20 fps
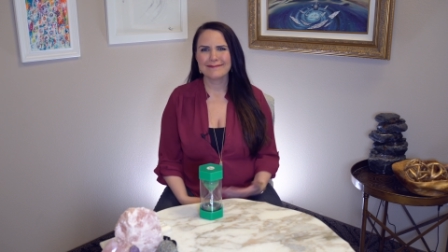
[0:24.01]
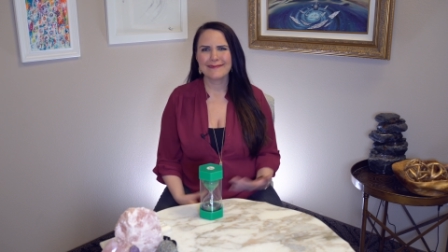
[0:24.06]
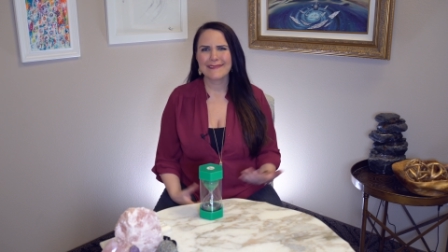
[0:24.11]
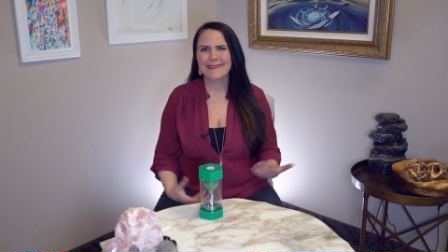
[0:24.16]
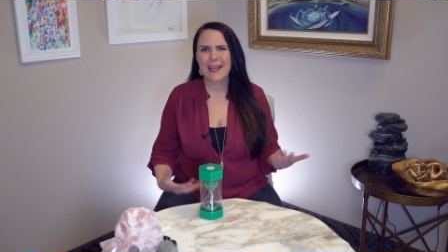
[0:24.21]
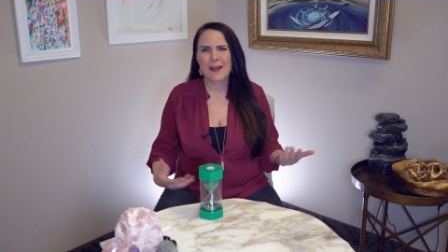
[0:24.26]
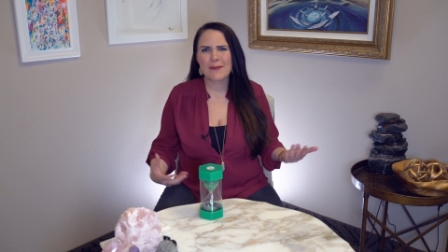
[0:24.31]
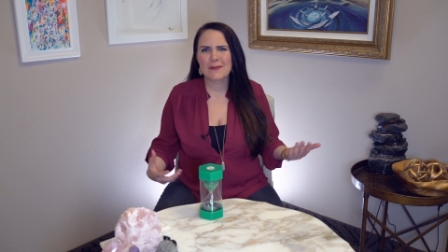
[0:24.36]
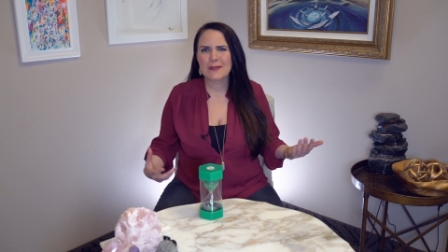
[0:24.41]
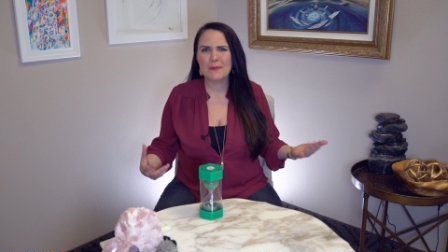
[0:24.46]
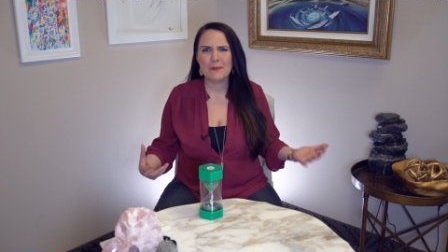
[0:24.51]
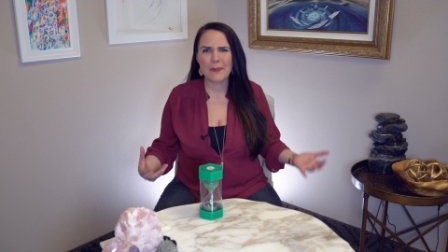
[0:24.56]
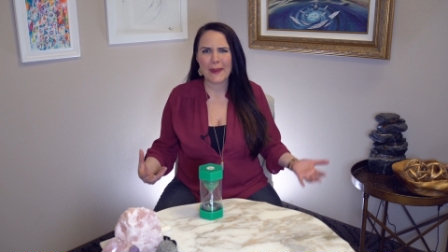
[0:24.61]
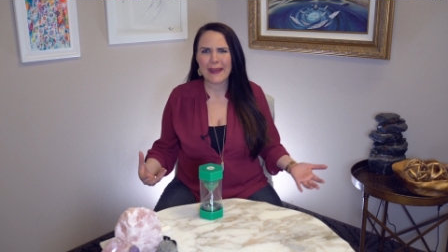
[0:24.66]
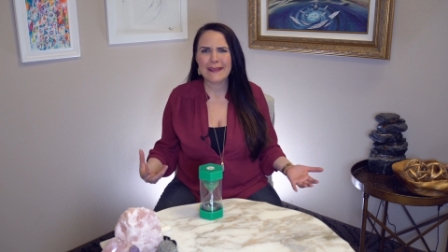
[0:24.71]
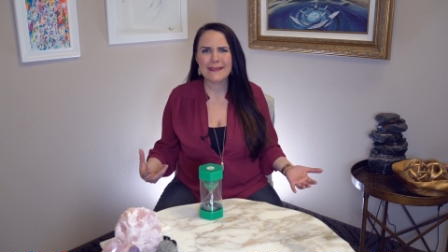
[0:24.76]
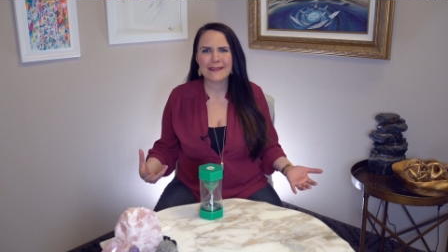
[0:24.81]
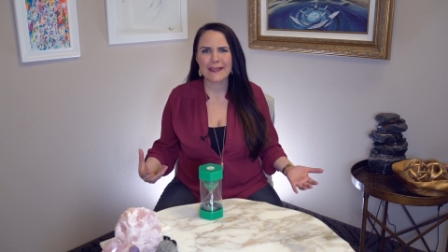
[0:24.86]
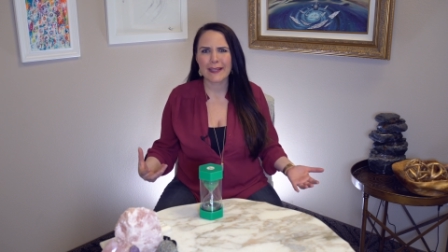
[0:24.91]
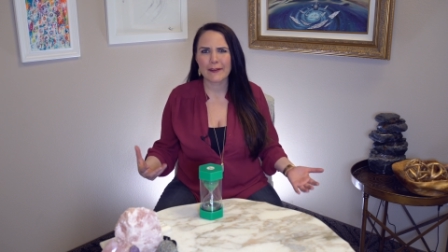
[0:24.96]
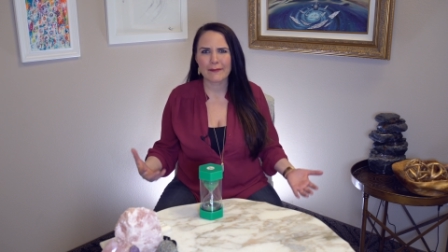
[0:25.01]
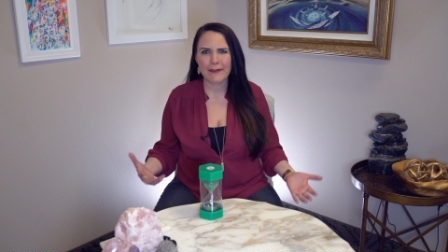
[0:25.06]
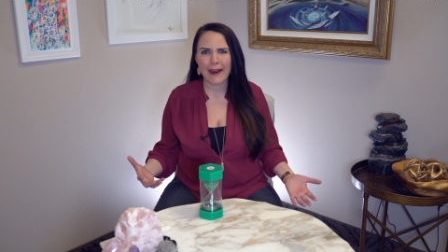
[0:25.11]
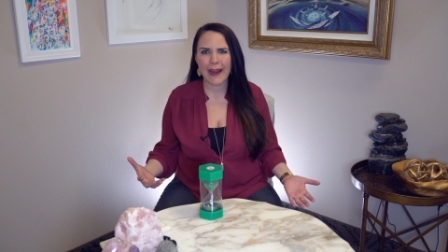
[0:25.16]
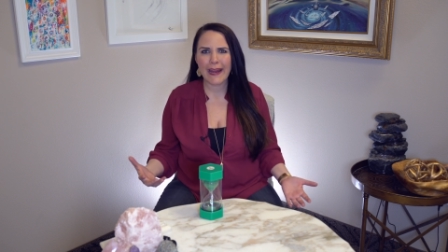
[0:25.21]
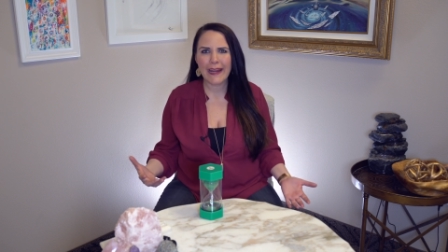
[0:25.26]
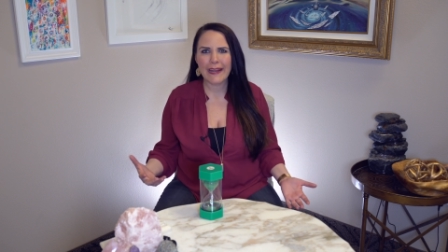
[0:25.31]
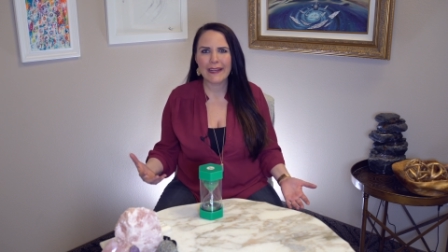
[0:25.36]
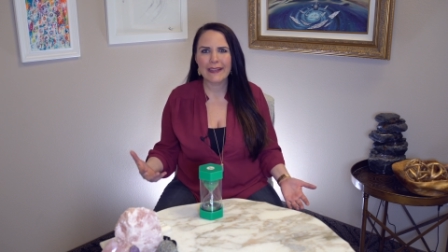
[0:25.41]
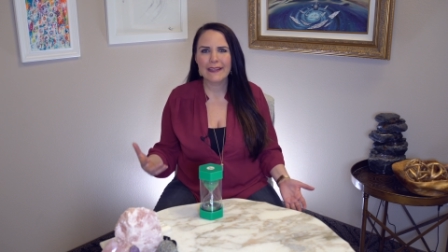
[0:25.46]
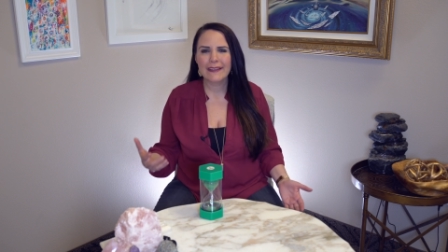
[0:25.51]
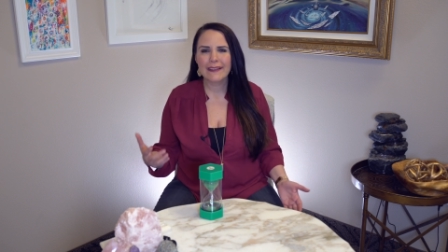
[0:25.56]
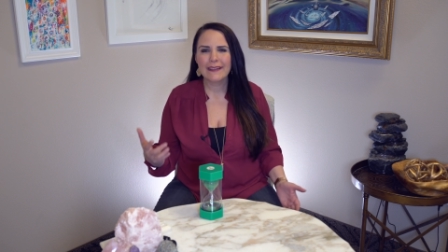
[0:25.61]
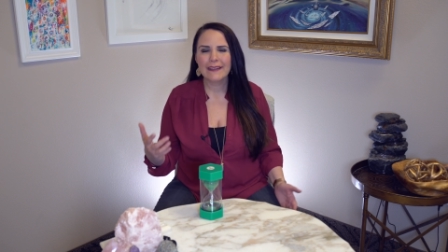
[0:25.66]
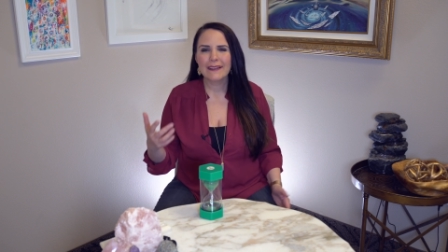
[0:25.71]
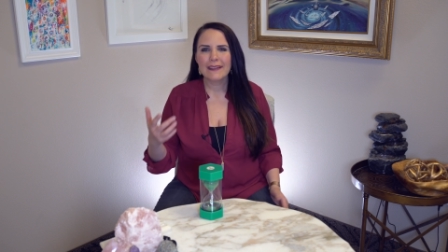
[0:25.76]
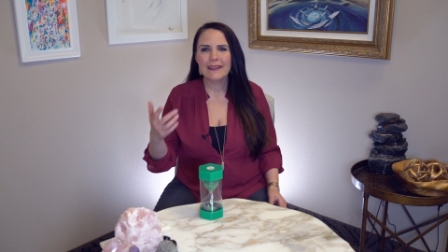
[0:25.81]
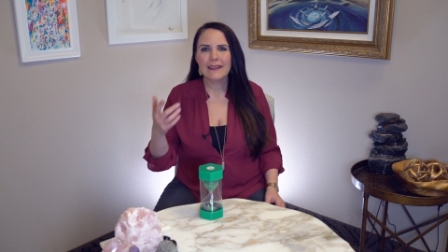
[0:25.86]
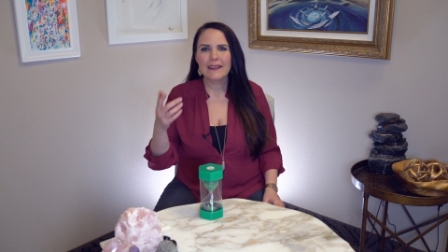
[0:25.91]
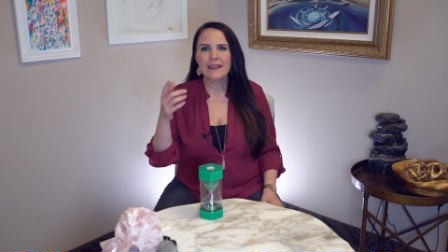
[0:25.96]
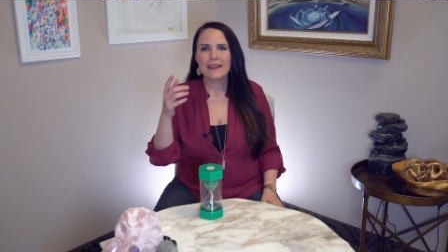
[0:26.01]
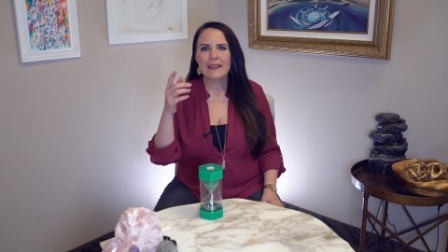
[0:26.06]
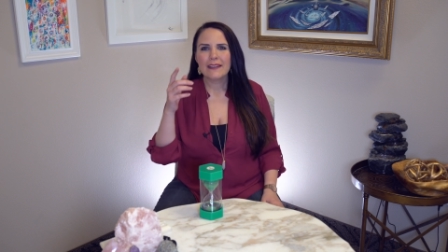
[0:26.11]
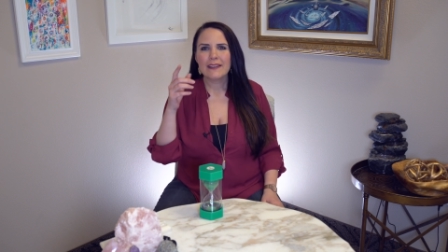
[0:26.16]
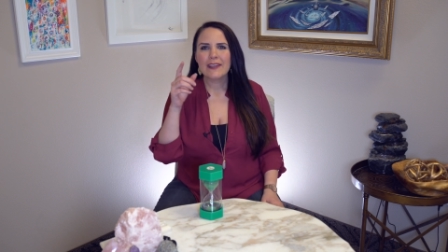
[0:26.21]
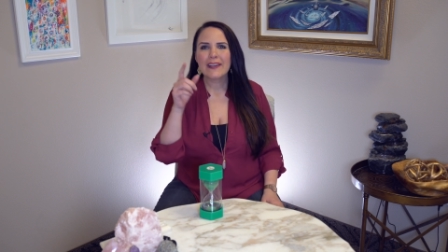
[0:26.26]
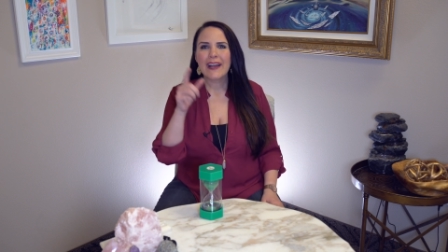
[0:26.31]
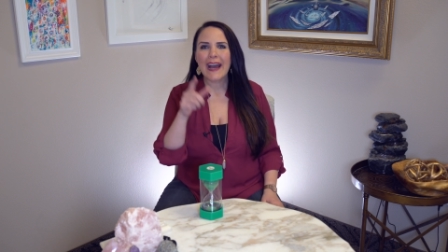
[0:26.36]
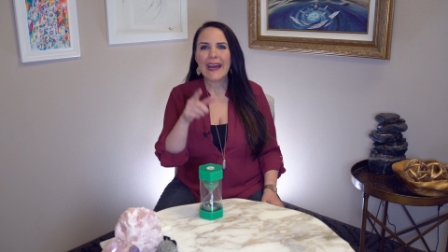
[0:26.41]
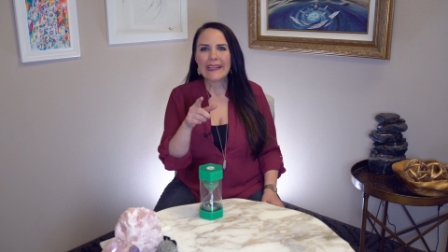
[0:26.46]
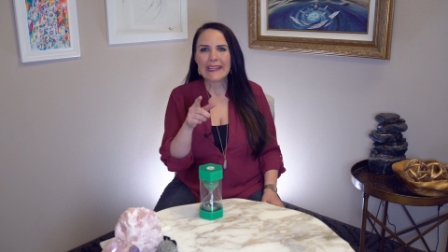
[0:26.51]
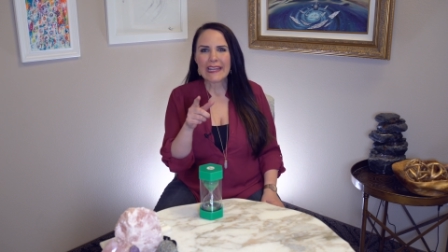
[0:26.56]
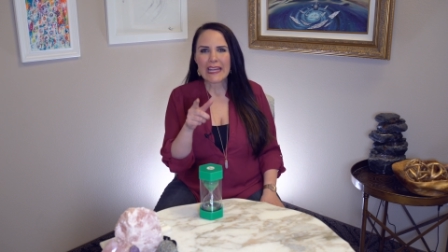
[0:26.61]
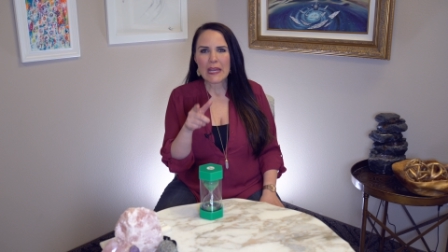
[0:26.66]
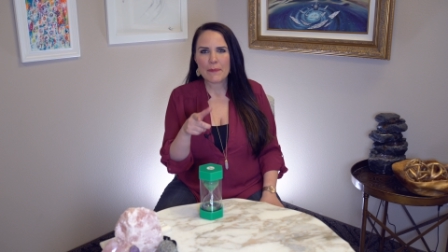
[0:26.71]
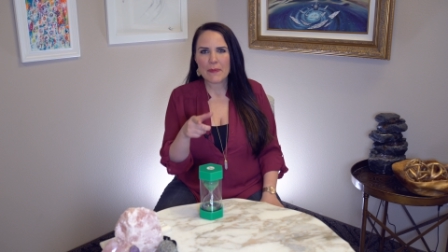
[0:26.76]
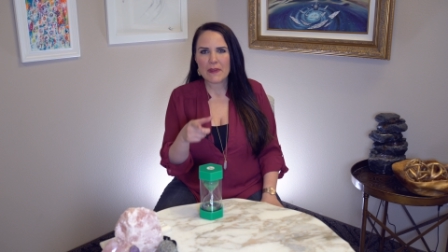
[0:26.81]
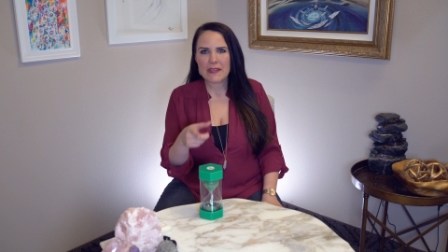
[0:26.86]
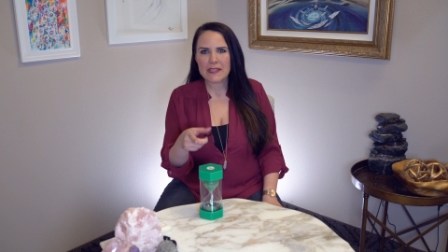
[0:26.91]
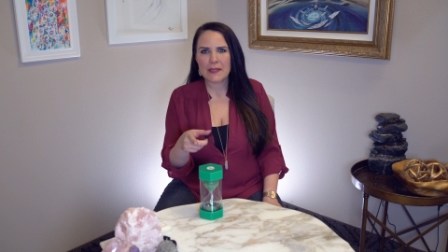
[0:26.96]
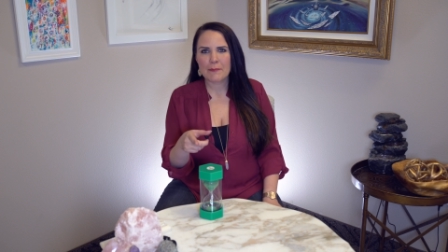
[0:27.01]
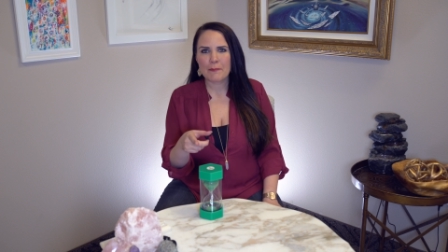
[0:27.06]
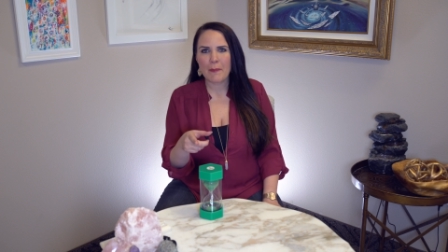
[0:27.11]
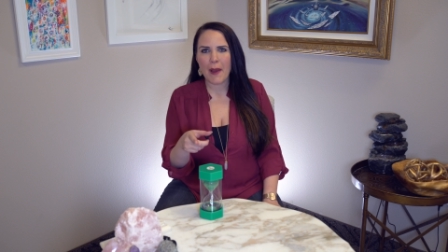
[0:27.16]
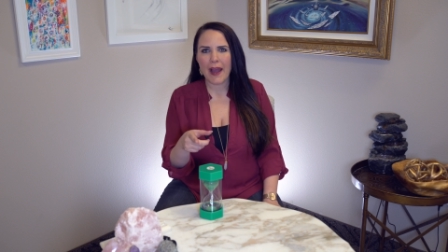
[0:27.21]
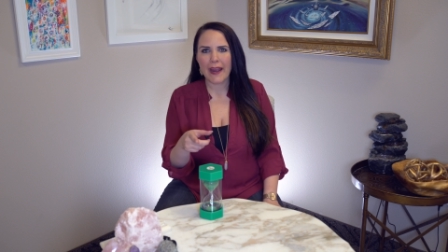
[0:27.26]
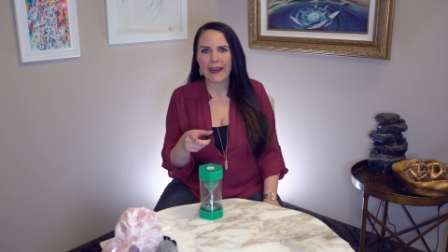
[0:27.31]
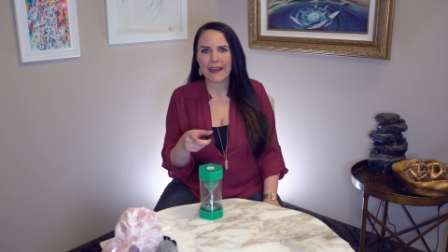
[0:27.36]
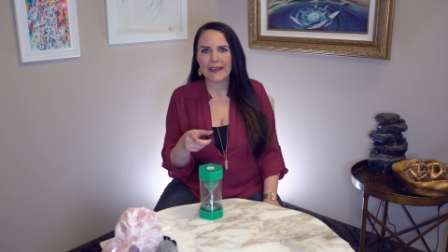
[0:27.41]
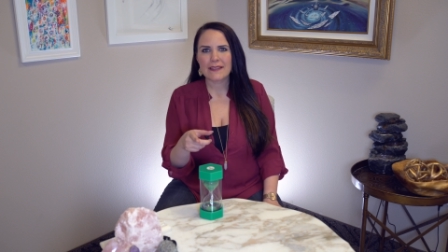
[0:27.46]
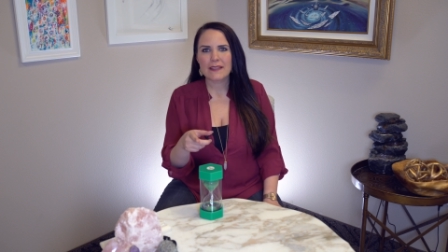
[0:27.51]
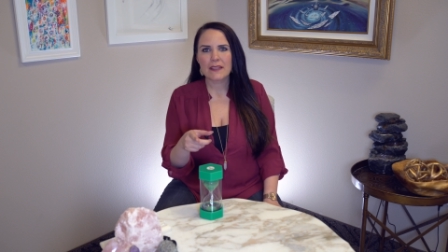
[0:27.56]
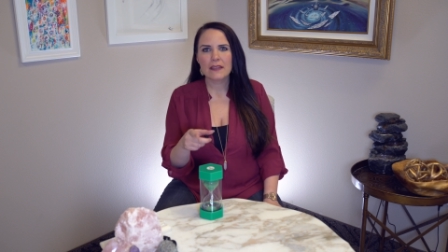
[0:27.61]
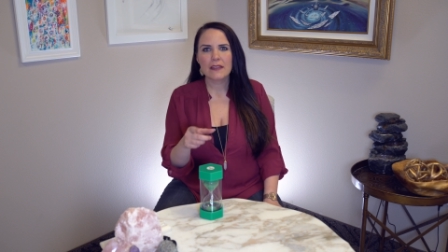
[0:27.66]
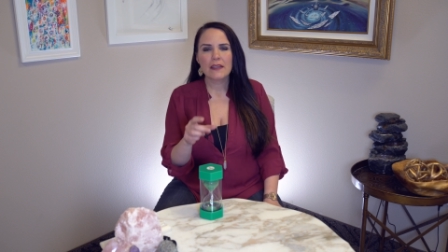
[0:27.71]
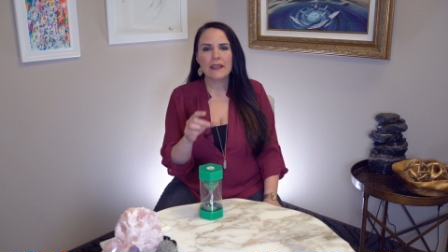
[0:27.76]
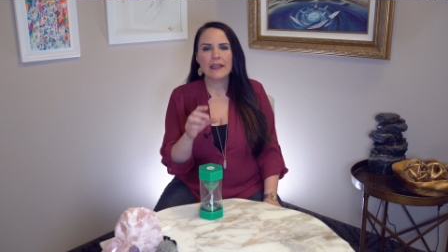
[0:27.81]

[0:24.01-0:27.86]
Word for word: Sounds basic, right? You got to keep this in mind.